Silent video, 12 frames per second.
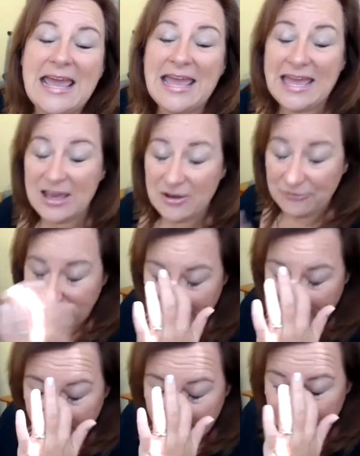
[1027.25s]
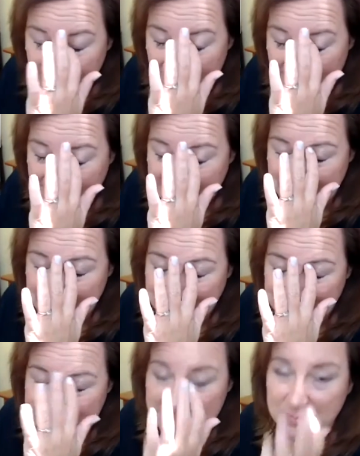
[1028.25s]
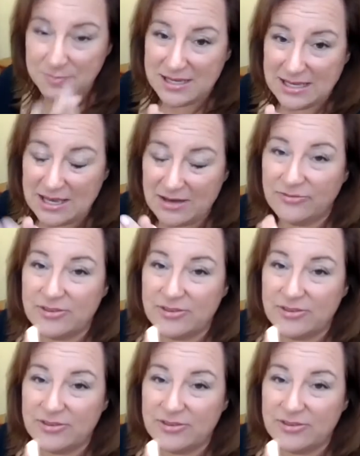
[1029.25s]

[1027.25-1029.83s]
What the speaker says: If, and this is a big if,